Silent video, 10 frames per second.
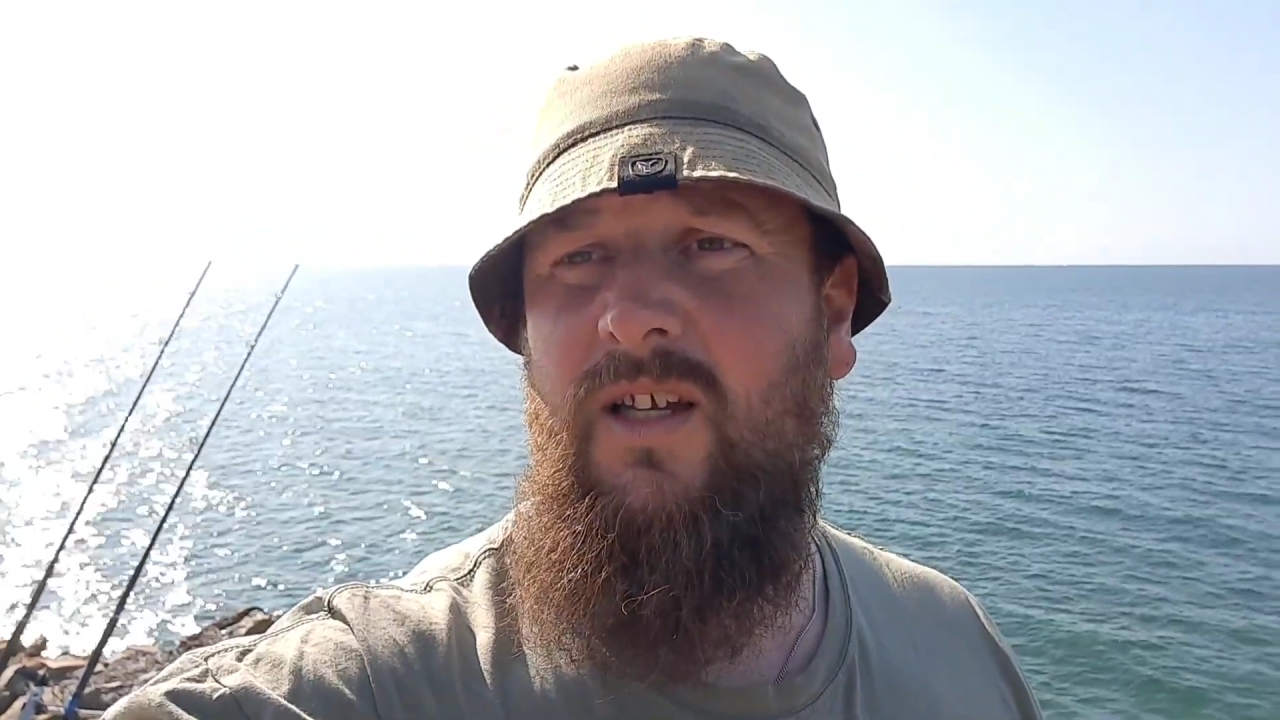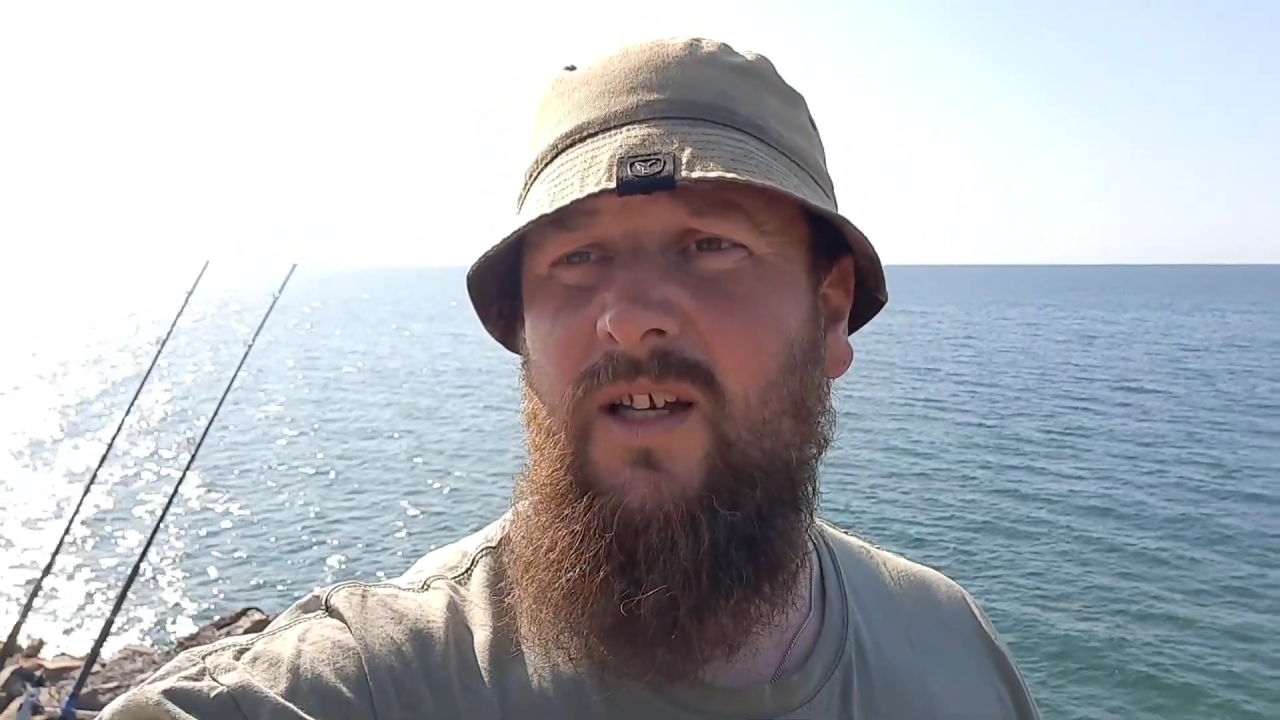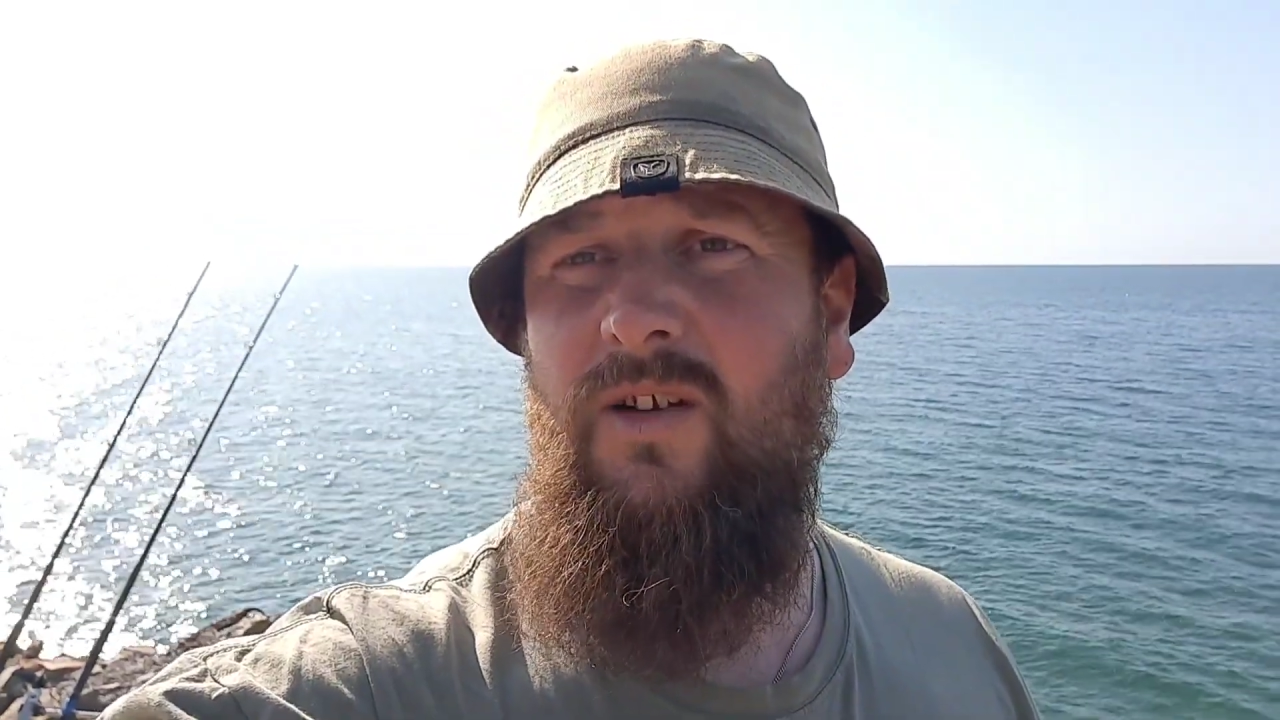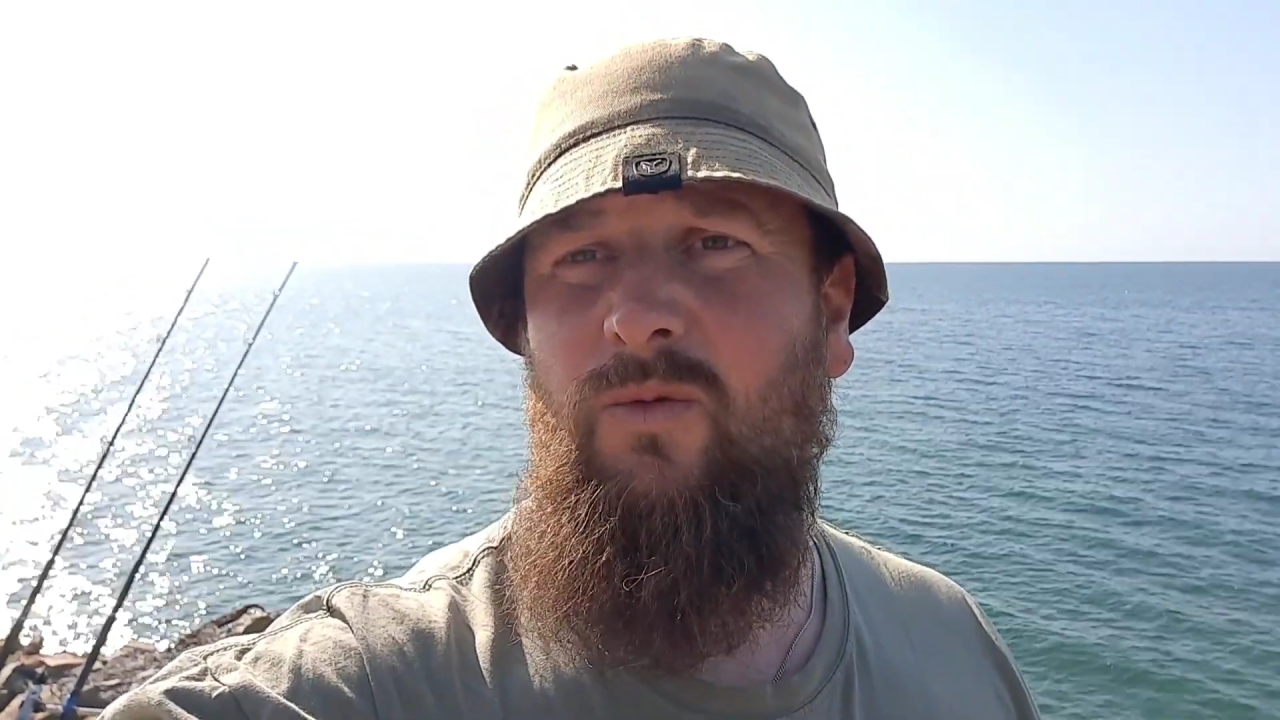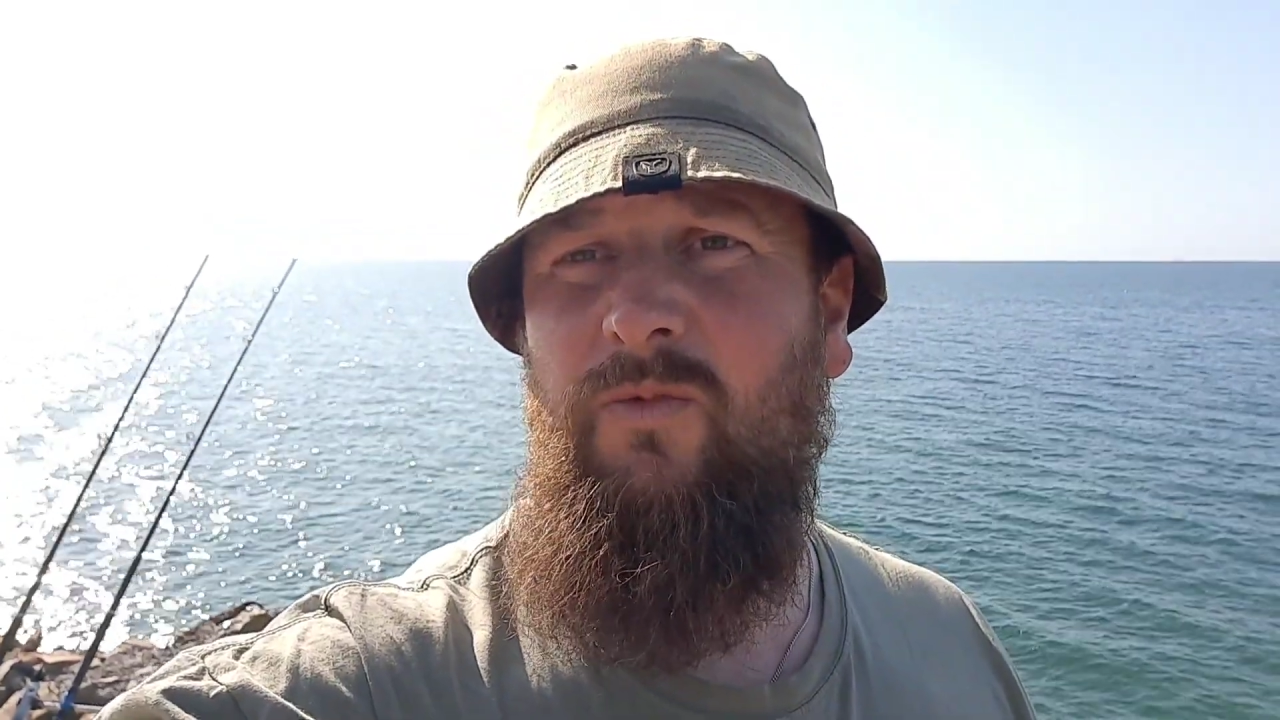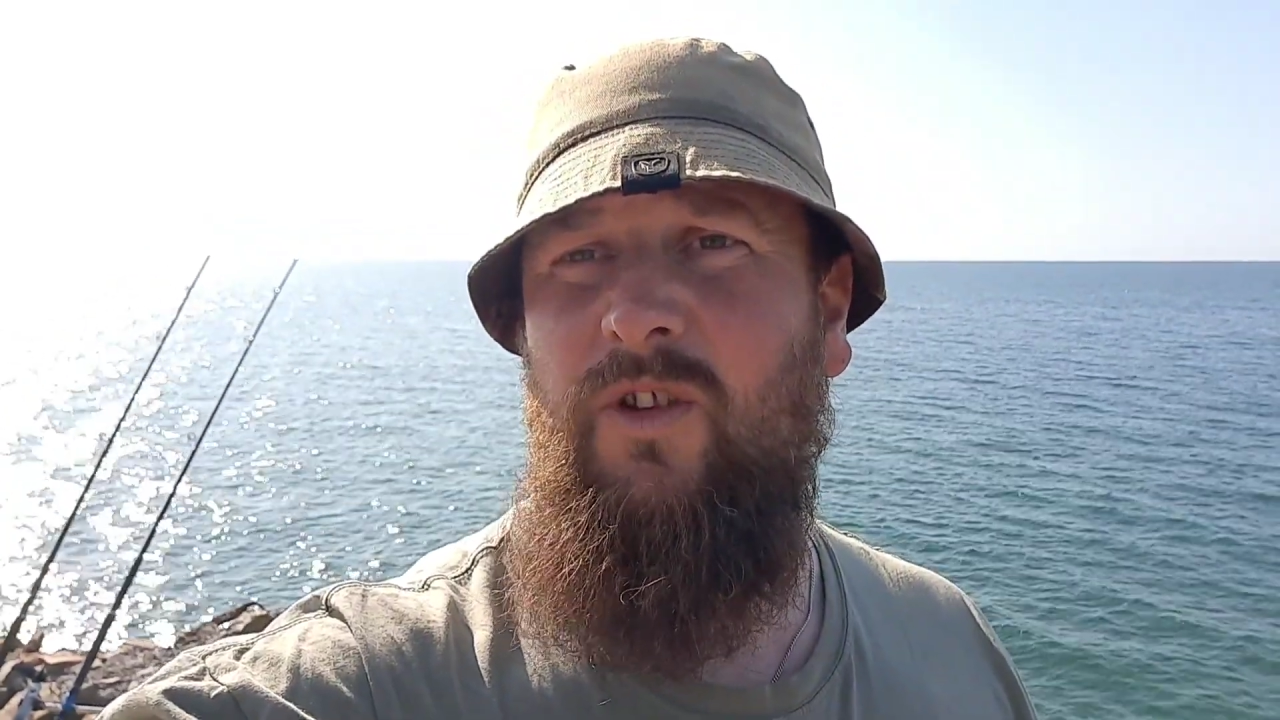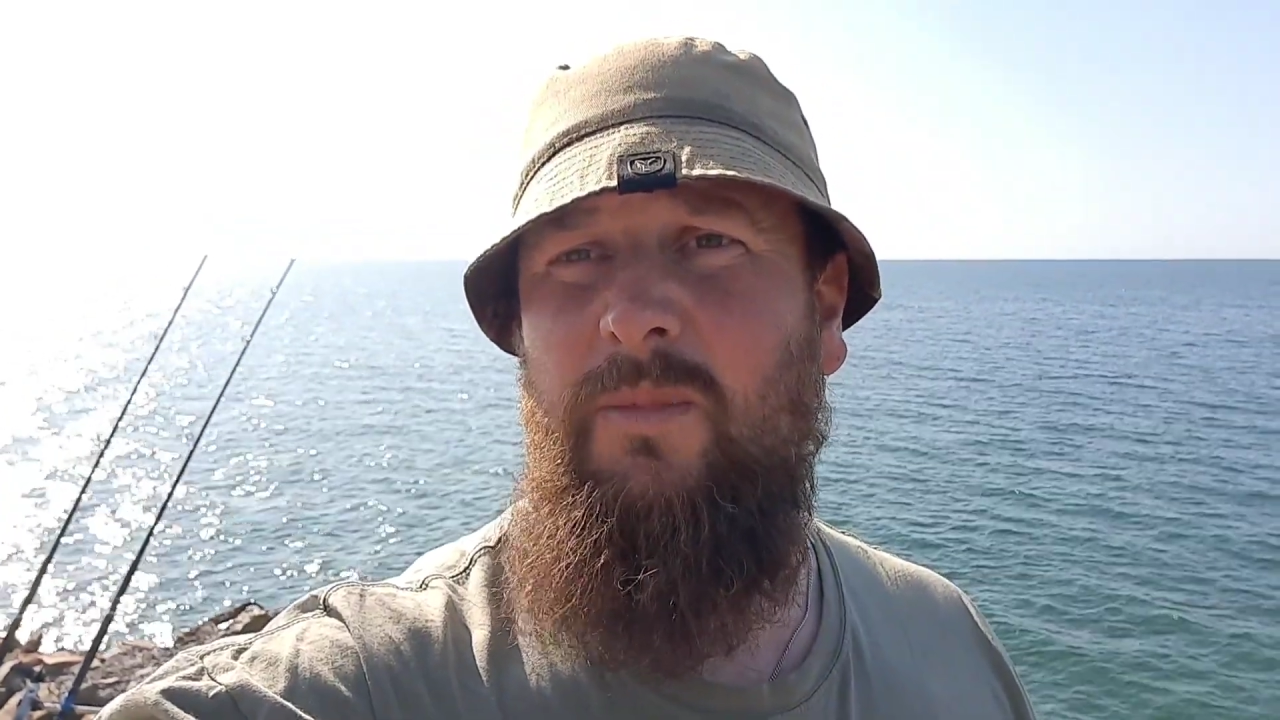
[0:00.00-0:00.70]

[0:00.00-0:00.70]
and hope for the